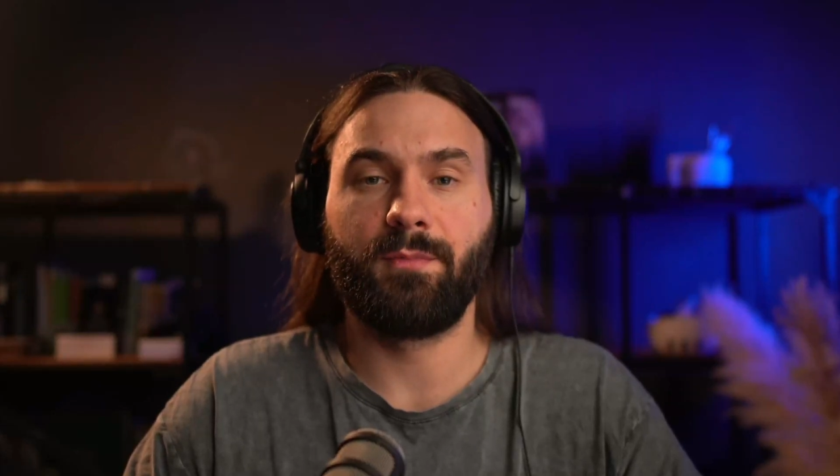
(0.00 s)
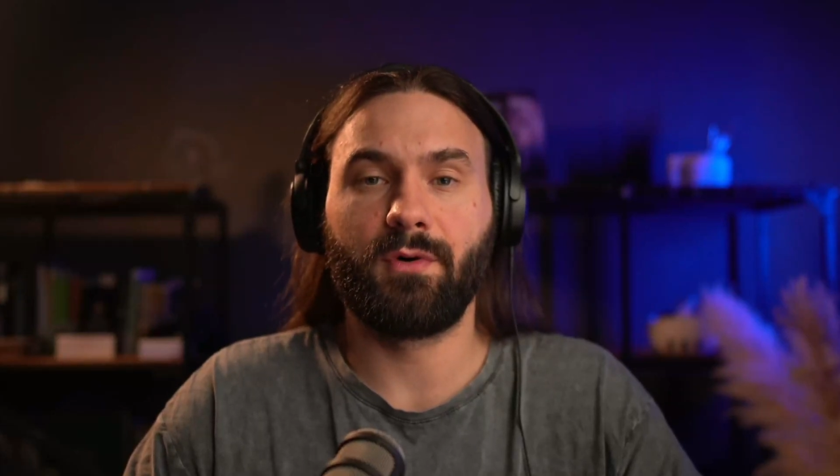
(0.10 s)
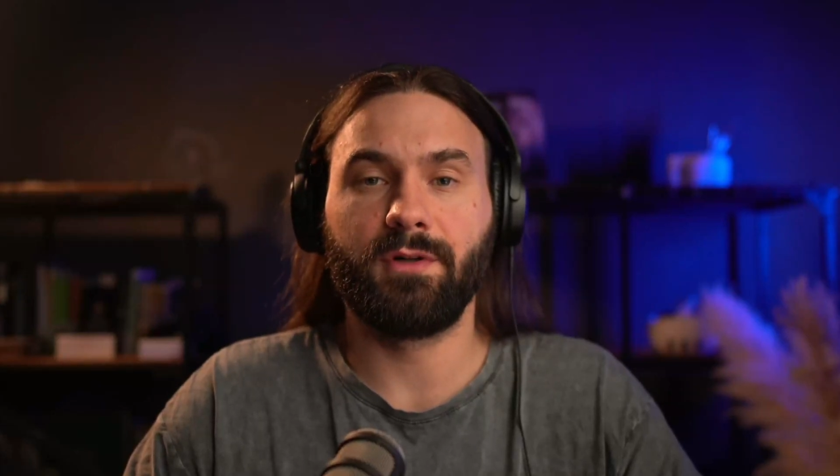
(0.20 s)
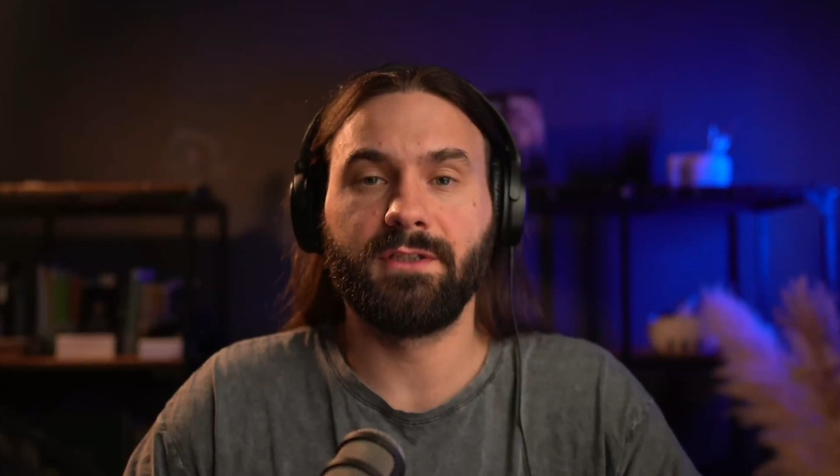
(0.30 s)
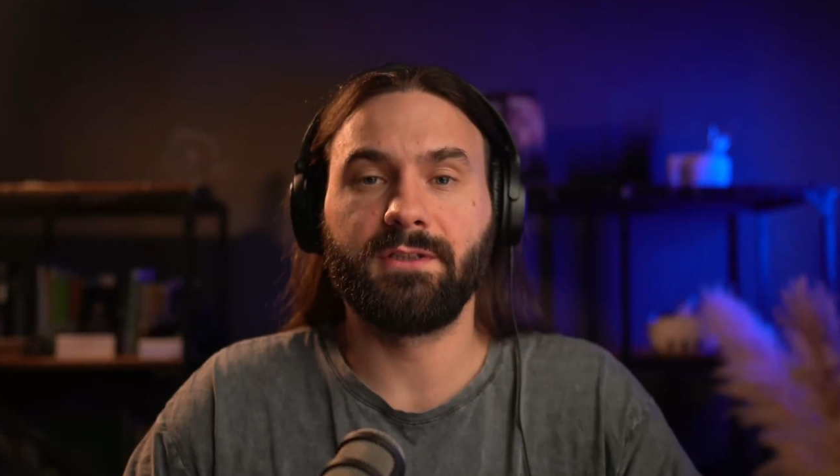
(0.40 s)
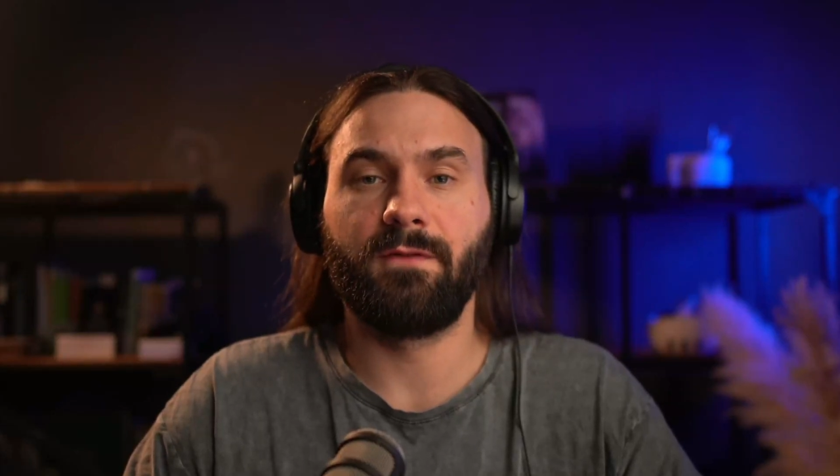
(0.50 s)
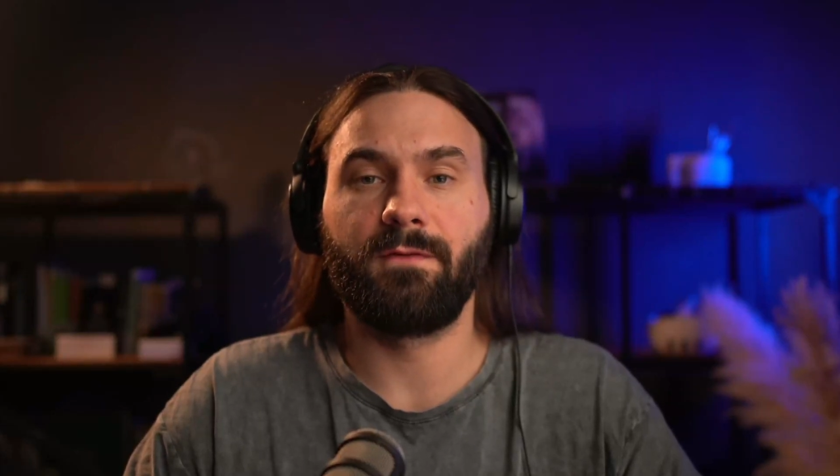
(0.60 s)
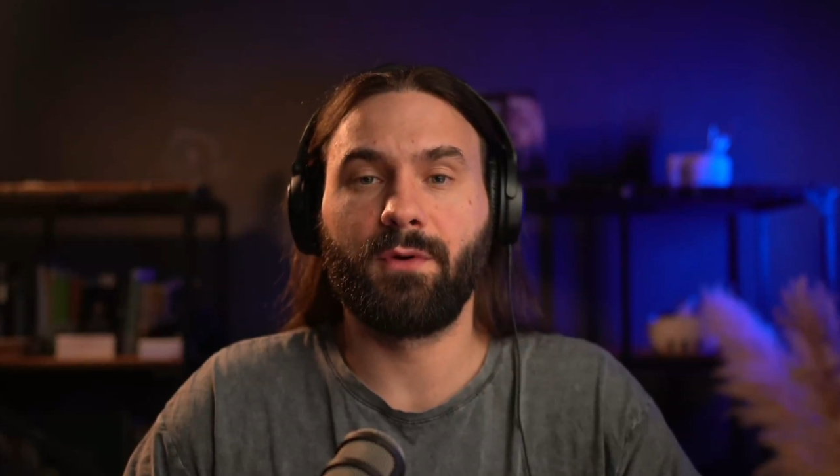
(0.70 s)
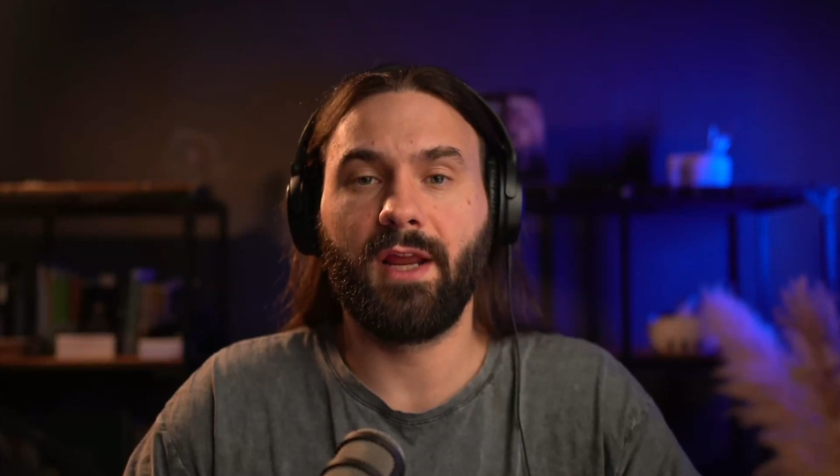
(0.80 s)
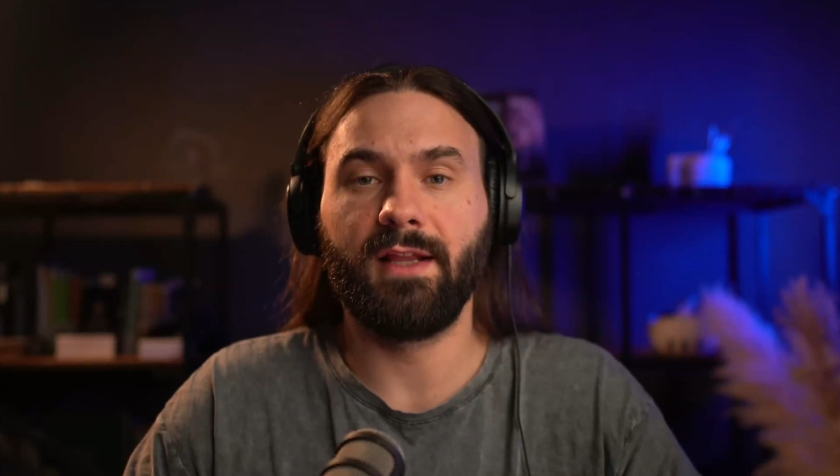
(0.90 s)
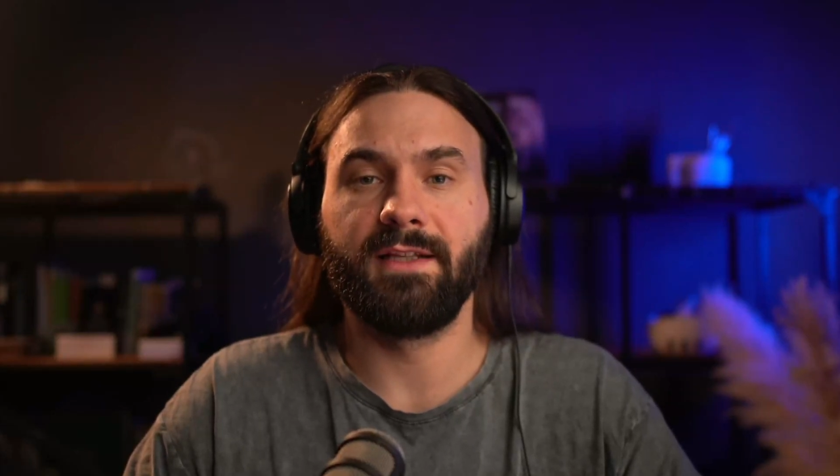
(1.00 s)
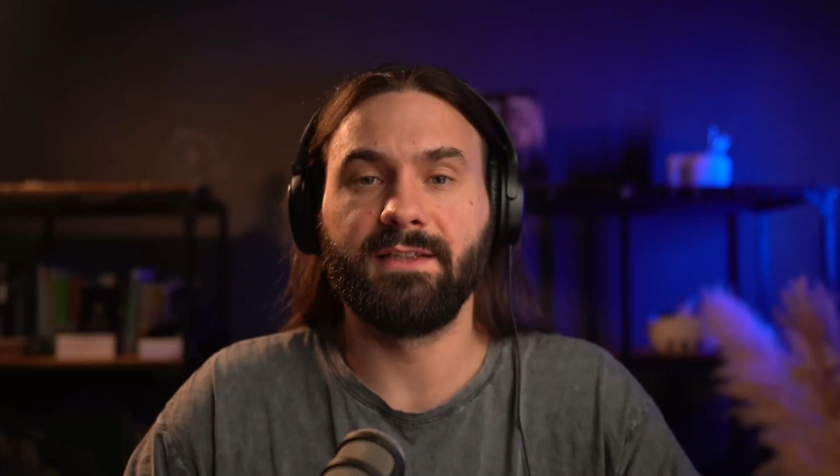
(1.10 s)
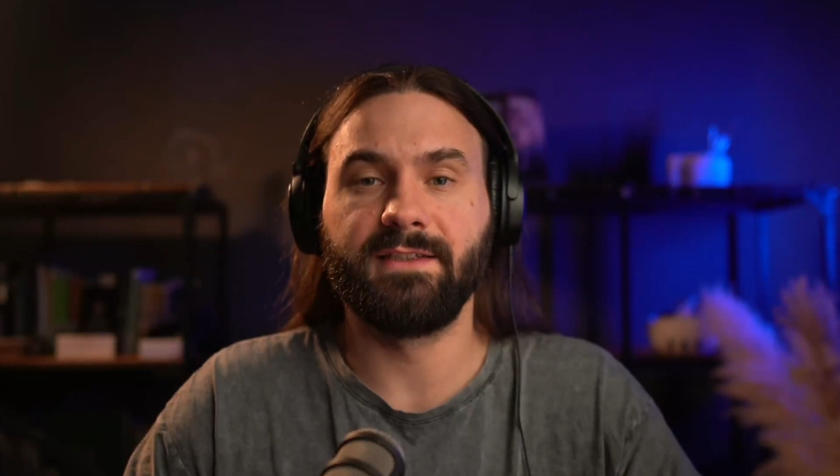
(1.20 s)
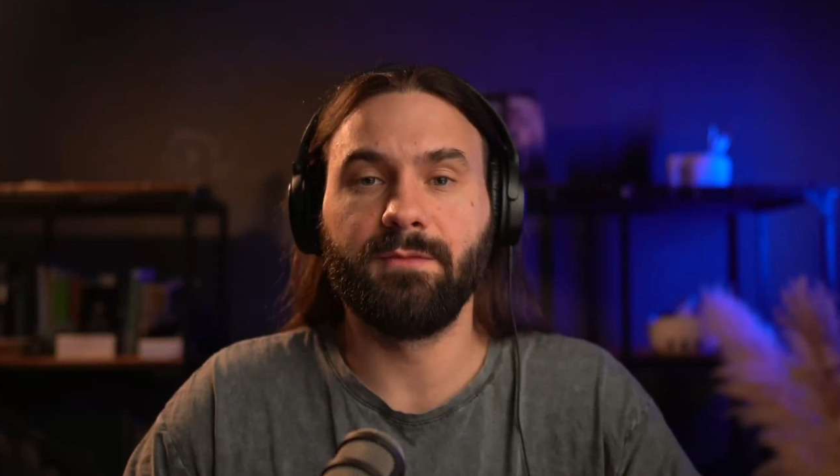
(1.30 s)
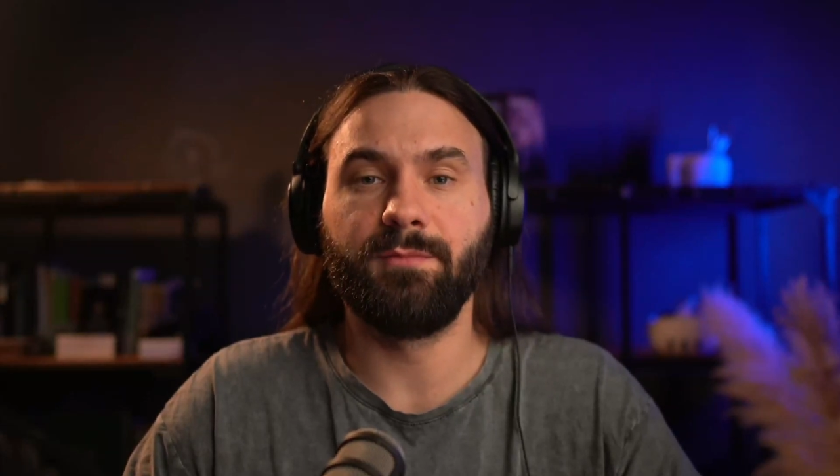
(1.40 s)
process of creating
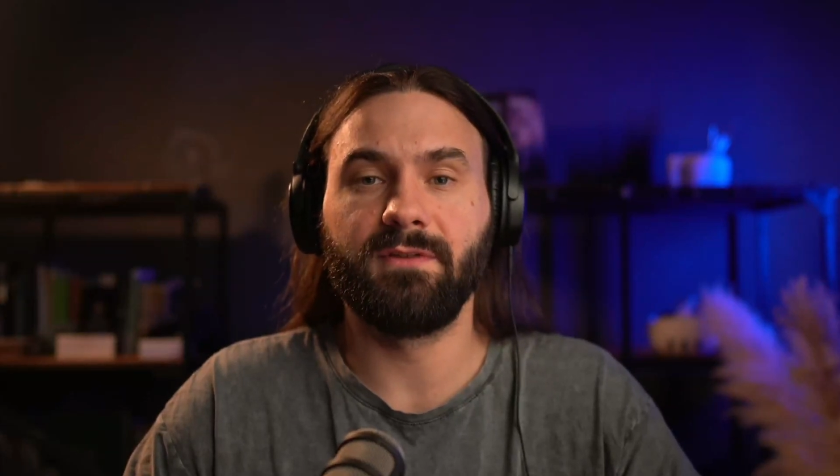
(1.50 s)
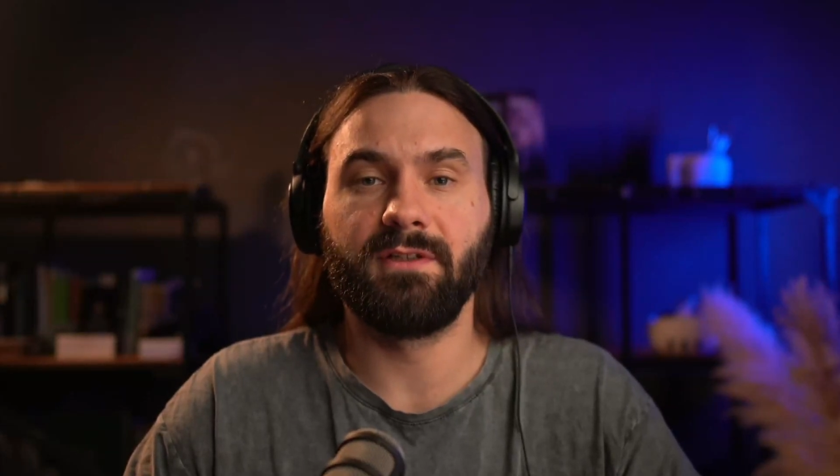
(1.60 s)
a simple